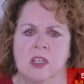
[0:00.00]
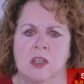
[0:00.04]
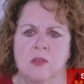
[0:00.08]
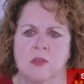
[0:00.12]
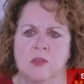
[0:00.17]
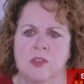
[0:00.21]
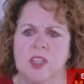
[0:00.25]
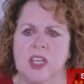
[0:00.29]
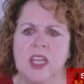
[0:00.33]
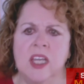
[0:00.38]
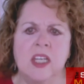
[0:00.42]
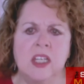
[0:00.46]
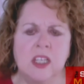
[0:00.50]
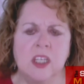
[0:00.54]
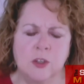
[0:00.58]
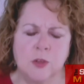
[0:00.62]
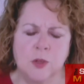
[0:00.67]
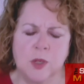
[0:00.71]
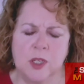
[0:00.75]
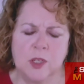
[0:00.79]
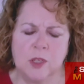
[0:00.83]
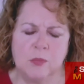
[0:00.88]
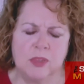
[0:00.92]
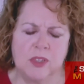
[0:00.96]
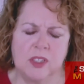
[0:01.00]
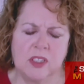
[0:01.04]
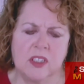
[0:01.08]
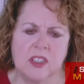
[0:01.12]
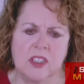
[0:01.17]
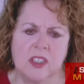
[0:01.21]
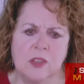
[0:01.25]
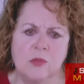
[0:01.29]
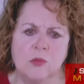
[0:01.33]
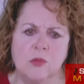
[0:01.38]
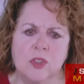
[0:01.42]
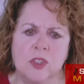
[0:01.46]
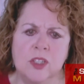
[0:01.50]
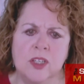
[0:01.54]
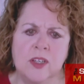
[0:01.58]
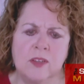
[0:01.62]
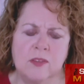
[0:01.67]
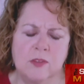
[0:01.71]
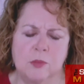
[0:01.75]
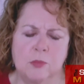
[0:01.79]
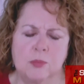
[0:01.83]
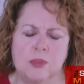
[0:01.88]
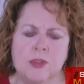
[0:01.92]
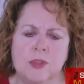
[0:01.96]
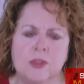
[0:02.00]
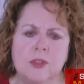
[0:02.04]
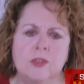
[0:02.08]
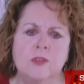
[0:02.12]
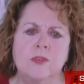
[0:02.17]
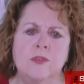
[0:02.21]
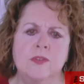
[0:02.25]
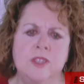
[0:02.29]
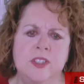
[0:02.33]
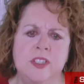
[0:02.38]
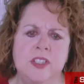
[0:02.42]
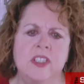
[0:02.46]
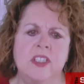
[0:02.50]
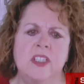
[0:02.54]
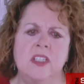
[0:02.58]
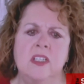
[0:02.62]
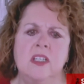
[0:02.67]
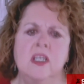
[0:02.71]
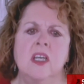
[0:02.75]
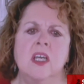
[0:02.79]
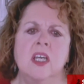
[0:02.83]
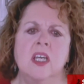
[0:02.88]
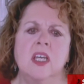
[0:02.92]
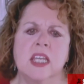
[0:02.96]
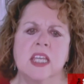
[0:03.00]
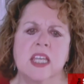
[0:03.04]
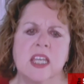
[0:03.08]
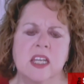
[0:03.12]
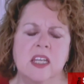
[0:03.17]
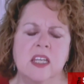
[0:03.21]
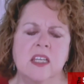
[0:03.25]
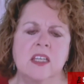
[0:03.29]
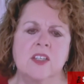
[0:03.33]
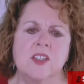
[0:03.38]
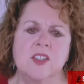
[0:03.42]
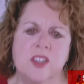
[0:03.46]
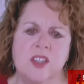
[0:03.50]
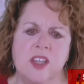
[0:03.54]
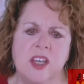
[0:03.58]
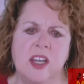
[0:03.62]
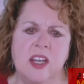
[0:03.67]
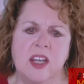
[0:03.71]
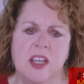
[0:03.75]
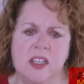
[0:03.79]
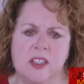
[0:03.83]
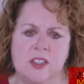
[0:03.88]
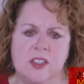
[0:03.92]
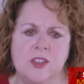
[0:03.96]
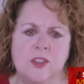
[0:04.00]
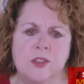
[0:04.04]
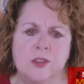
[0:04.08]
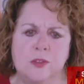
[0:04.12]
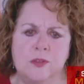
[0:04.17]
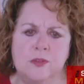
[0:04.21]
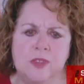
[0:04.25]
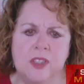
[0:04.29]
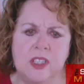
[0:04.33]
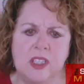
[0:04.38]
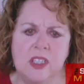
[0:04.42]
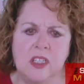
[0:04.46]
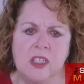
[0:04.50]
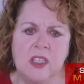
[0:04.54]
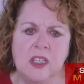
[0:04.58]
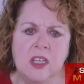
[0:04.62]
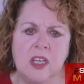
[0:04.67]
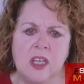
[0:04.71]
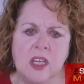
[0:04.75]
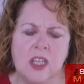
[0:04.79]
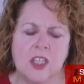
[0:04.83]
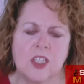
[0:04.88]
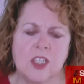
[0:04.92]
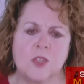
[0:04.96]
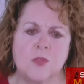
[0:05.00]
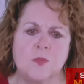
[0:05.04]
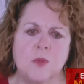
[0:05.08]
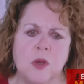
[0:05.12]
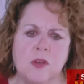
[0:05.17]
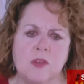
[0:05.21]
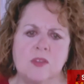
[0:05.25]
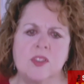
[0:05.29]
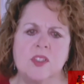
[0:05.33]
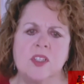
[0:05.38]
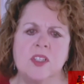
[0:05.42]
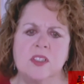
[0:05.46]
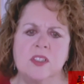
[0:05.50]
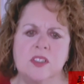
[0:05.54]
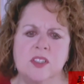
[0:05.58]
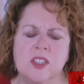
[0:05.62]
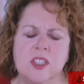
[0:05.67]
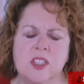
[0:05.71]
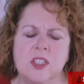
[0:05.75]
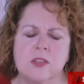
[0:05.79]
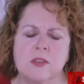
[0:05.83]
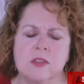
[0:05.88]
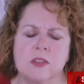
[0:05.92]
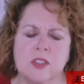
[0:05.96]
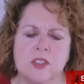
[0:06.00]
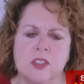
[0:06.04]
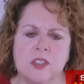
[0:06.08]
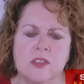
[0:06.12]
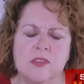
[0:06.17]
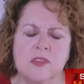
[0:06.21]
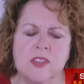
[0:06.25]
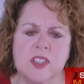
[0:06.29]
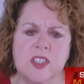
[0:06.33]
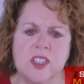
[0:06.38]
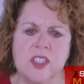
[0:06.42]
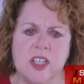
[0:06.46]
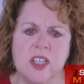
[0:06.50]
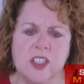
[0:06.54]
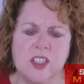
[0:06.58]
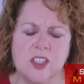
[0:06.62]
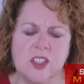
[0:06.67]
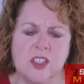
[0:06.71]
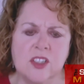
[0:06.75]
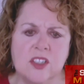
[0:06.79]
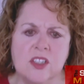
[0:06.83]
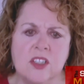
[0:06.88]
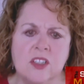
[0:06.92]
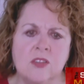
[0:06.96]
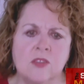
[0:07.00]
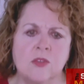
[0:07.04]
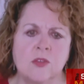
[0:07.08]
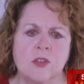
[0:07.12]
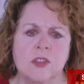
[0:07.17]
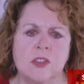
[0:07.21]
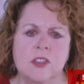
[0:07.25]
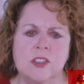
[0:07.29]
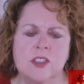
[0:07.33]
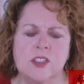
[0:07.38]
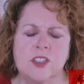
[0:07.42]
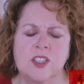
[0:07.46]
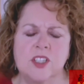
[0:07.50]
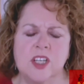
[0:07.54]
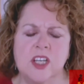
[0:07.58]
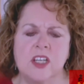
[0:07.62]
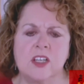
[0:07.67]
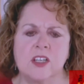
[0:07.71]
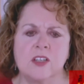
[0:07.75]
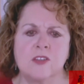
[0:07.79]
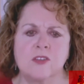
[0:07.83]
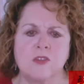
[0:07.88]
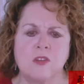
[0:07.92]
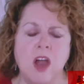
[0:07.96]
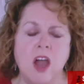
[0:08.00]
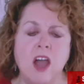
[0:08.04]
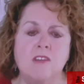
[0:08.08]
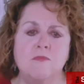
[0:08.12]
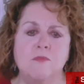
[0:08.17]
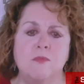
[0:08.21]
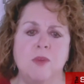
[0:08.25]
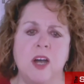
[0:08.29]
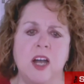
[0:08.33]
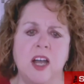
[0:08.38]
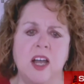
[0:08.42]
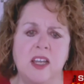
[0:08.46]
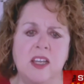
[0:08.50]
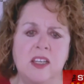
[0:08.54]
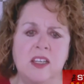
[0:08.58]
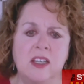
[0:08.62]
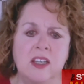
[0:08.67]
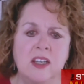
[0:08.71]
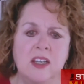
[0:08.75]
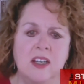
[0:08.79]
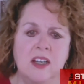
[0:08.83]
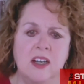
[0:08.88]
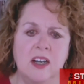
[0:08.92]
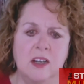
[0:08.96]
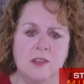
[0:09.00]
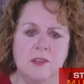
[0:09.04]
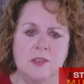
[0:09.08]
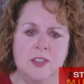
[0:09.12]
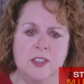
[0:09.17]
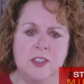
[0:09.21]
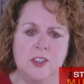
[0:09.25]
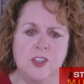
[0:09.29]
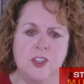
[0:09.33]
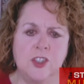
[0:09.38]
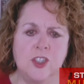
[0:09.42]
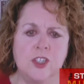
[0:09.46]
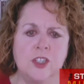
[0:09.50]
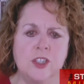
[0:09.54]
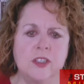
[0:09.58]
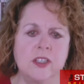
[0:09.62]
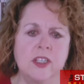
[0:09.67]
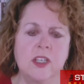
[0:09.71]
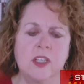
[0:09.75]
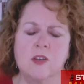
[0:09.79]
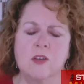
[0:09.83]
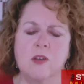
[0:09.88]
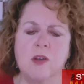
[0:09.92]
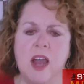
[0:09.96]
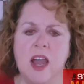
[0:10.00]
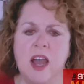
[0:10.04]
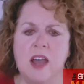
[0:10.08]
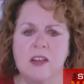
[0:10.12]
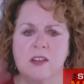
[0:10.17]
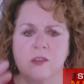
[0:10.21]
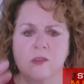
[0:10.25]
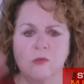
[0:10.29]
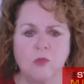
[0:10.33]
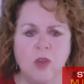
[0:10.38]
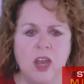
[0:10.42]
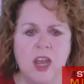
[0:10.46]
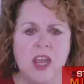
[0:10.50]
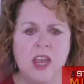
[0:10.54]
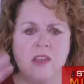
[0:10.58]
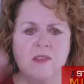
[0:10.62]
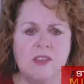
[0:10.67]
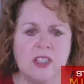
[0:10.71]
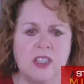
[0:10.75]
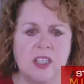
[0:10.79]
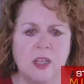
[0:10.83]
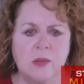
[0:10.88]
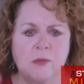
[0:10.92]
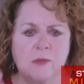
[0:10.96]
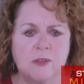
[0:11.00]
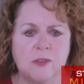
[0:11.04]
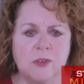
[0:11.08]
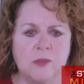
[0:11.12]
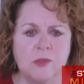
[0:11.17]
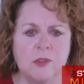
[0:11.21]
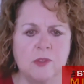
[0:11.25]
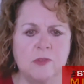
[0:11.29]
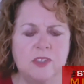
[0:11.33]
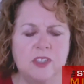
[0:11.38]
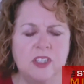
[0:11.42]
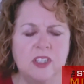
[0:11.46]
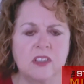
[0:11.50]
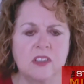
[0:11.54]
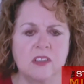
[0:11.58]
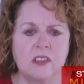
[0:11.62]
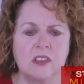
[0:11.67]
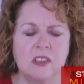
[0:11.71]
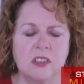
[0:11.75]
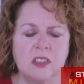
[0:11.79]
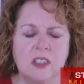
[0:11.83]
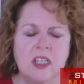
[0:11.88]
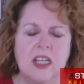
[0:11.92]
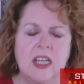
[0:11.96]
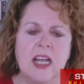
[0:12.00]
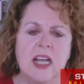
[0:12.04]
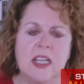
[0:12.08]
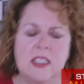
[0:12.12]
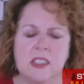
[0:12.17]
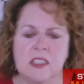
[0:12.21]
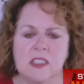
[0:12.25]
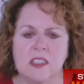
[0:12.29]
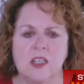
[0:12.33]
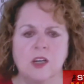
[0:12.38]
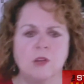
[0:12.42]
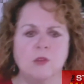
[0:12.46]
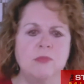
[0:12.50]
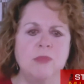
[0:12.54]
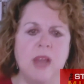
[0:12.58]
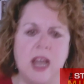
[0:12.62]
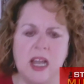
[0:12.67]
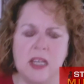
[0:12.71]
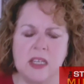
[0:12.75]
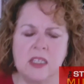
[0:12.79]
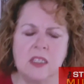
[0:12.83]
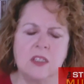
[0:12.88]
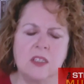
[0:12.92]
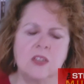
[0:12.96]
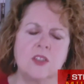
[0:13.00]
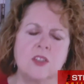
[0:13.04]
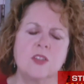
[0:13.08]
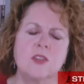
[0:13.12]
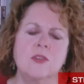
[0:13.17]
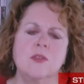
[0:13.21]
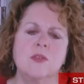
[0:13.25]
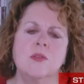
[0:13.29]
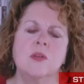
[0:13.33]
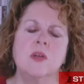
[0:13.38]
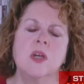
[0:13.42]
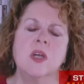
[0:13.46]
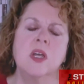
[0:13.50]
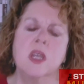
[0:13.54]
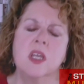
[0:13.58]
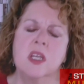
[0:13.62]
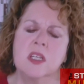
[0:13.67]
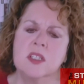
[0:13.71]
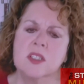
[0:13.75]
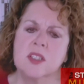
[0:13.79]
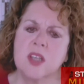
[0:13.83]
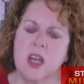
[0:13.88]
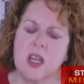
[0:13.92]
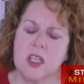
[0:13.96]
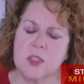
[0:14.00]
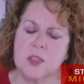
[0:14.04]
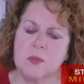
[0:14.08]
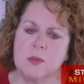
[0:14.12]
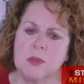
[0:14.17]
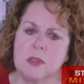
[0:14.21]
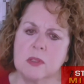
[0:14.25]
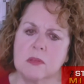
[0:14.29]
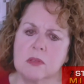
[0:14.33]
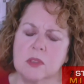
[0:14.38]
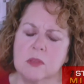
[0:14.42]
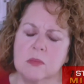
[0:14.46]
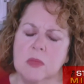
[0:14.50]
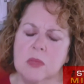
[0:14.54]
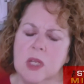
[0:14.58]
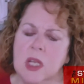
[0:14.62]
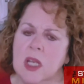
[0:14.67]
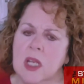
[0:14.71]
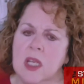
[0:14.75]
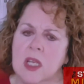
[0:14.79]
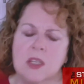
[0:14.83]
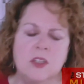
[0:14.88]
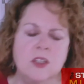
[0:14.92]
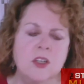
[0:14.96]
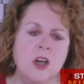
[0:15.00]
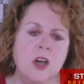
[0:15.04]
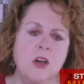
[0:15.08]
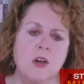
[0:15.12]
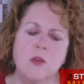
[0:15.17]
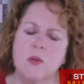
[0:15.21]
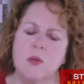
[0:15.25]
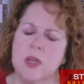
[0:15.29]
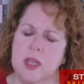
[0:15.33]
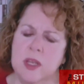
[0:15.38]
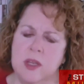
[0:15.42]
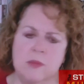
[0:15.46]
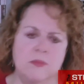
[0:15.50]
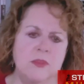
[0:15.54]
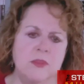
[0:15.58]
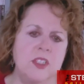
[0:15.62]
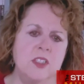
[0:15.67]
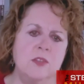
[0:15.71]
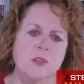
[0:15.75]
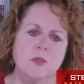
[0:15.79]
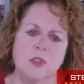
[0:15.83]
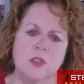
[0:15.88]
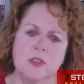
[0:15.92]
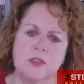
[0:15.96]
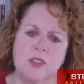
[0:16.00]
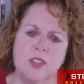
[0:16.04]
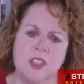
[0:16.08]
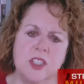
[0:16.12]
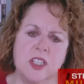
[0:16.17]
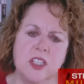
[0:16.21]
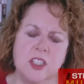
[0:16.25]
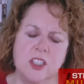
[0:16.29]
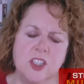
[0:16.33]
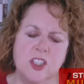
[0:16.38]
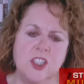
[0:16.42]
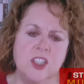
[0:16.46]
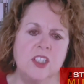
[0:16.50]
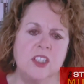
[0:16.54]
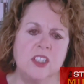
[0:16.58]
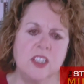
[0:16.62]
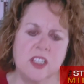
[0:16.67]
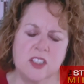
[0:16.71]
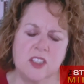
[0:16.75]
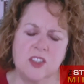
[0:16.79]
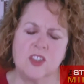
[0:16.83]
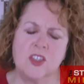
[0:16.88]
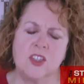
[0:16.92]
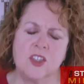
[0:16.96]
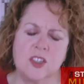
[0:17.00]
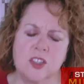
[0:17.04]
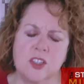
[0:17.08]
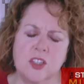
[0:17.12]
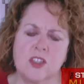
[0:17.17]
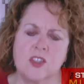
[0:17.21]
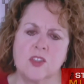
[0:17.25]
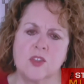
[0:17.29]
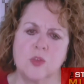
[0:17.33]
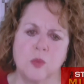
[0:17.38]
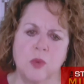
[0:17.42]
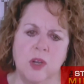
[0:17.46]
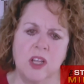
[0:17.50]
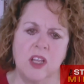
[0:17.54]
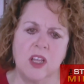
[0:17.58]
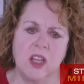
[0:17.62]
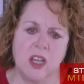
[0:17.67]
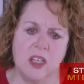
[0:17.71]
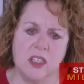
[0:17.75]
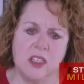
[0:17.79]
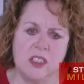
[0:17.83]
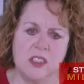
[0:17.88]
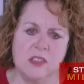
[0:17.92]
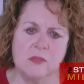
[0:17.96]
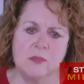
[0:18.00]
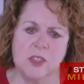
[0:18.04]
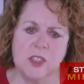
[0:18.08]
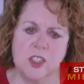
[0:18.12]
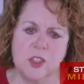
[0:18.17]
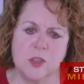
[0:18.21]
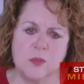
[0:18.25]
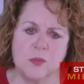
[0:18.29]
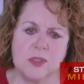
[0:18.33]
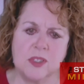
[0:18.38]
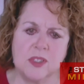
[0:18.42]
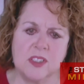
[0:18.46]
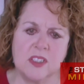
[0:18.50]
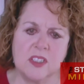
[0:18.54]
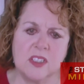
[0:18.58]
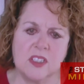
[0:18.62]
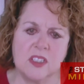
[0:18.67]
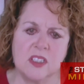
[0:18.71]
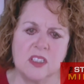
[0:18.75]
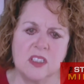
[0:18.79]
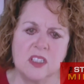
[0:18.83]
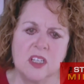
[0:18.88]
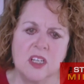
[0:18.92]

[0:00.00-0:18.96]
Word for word: with any credibility would have approved he getting into that SUV, exposing the Secret Service agents in order to take a drive by of his cheering crowd and wave at them from the vehicle and then come back into his hospital room. No MD would have said, gee, that's just a swell idea, Mr. Yeah. President.